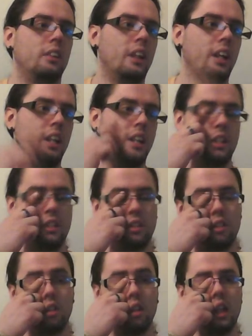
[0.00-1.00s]
And
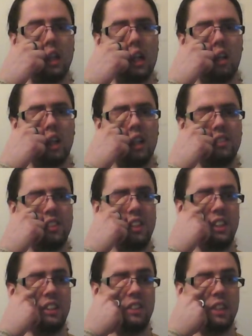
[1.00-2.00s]
in all
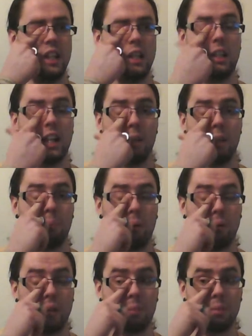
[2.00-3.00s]
honesty, they kind of
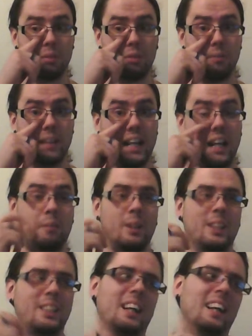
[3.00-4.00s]
both outperformed the hammer
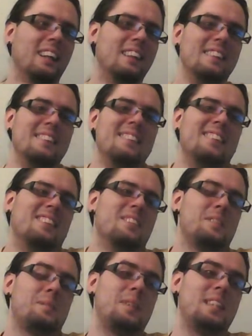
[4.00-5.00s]
shot. And it
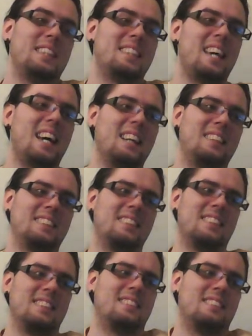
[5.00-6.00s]
was pretty sad because
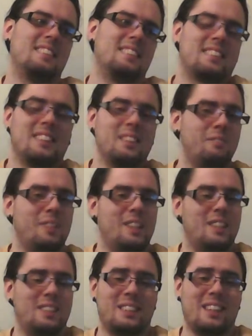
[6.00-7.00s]
the sling
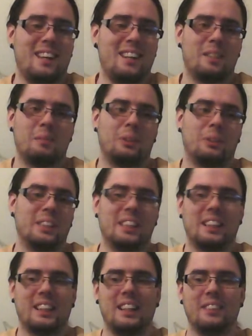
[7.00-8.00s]
fire is terrible, and
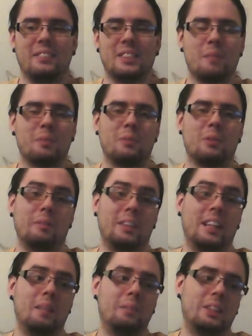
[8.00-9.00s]
it kind of was outperforming
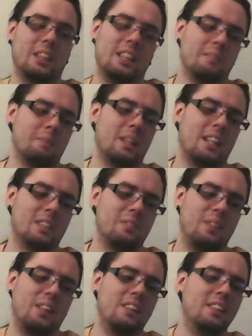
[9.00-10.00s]
the hammer shot in my last
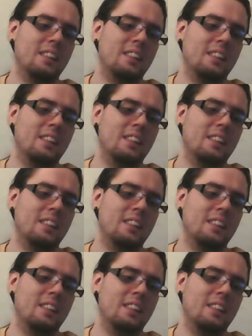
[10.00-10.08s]
video.